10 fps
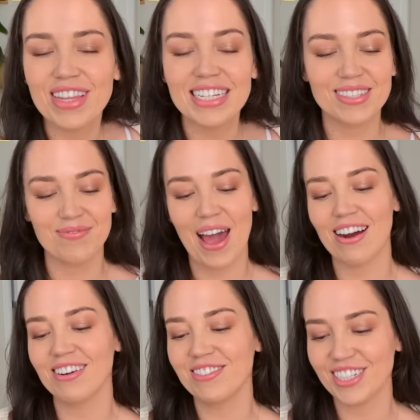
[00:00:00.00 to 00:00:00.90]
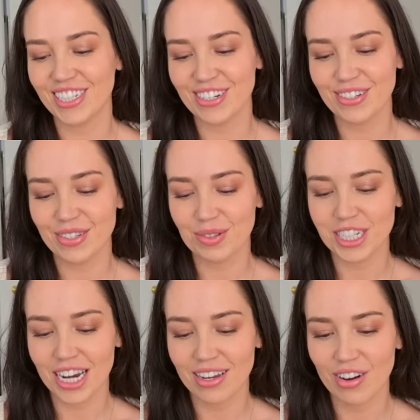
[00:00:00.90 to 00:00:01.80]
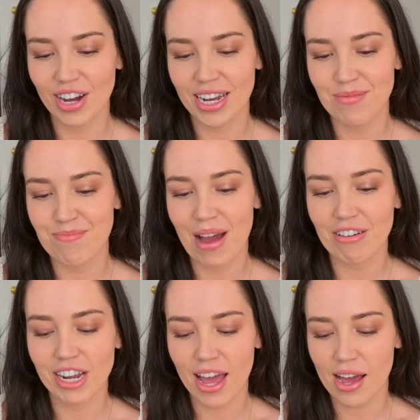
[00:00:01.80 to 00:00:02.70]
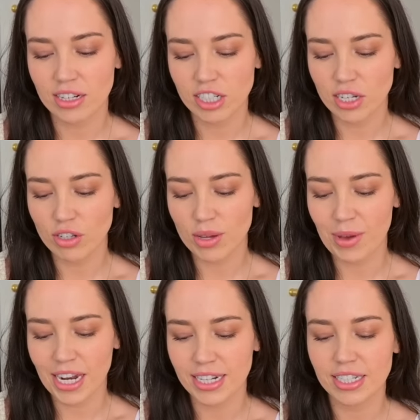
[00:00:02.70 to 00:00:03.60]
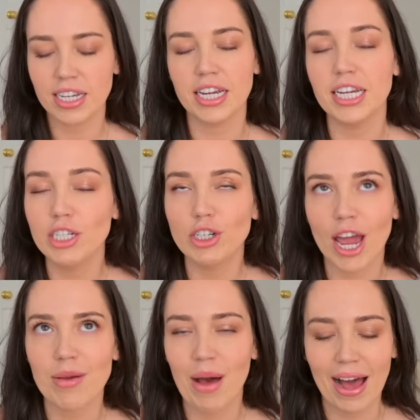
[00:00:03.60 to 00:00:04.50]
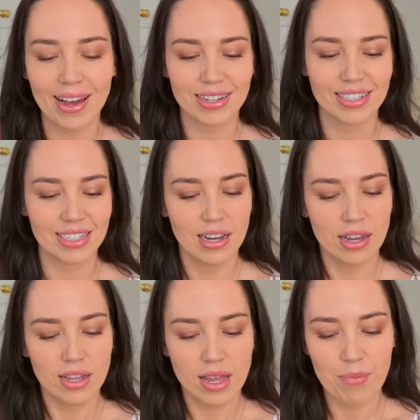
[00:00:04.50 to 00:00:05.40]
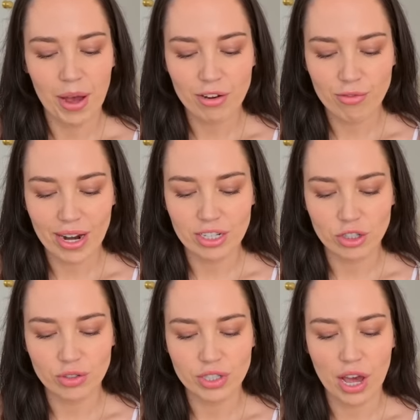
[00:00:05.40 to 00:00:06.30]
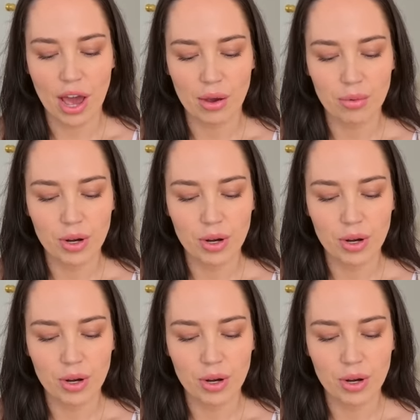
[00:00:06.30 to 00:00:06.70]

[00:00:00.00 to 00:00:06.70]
this pair of shoes, which I got in America. I actually got them in TJ Maxx. They're by Rachel Zoe.